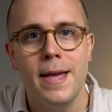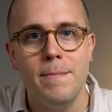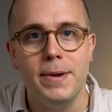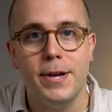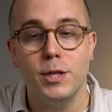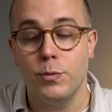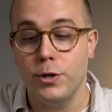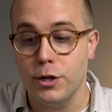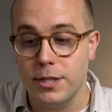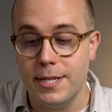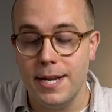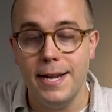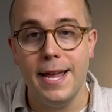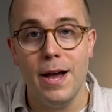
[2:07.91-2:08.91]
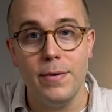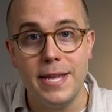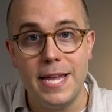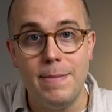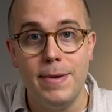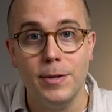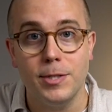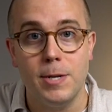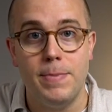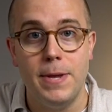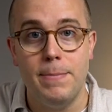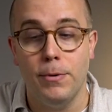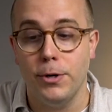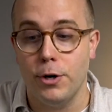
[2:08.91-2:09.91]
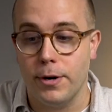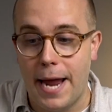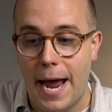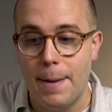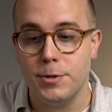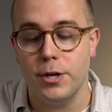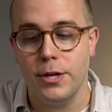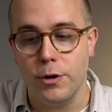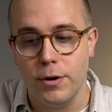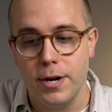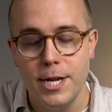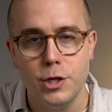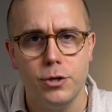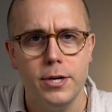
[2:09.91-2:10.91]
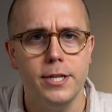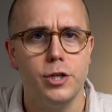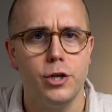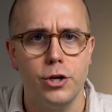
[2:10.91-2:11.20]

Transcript: Because when you're sending out emails to people, you're capturing their interest,